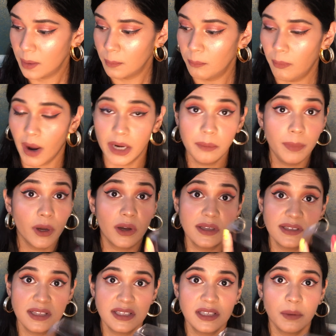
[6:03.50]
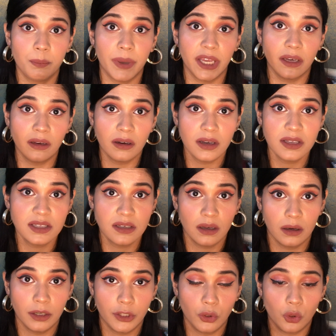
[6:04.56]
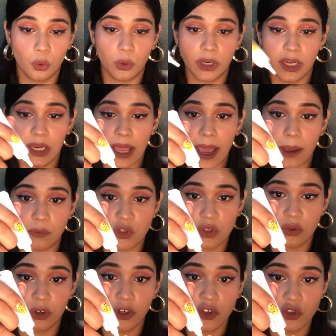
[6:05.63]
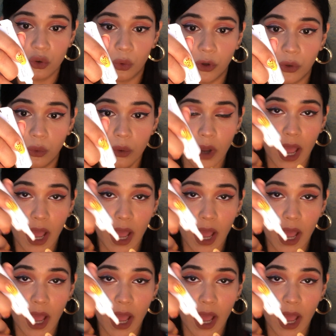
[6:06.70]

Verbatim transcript: But because it's a beginner's uh, tutorial, I'm just going to show you.